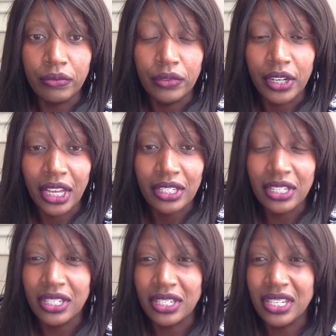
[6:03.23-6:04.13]
Next
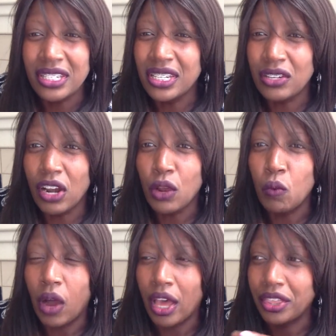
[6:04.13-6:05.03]
is this really
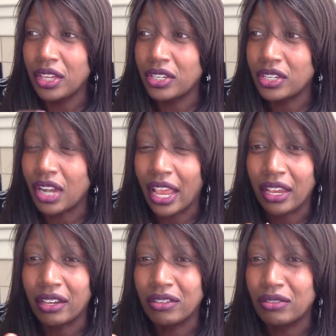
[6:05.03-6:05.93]
worth it?
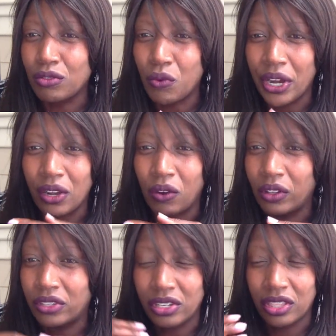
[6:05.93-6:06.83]
Like,
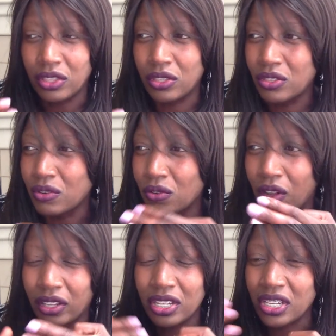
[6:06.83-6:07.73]
kuenda through
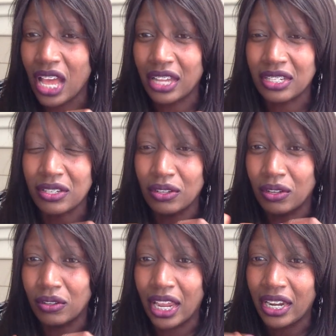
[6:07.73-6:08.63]
all this
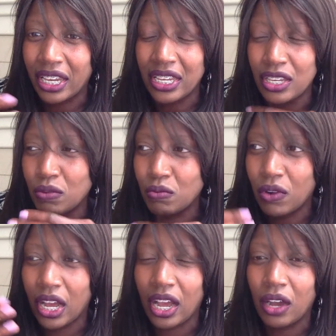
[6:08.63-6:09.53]
hustle na
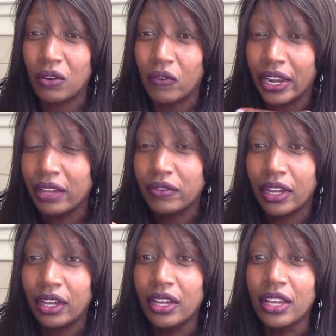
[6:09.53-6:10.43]
nikinyumwa or
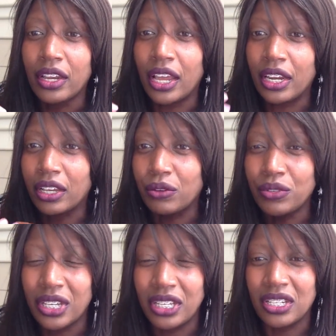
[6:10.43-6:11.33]
whatever na
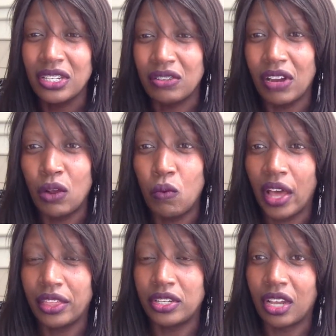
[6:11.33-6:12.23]
nikikuja, is this really
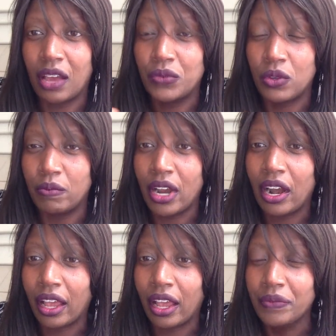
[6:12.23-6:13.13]
worth it to come to
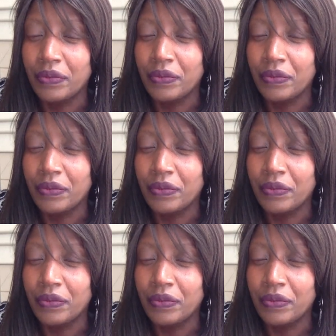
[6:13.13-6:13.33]
America?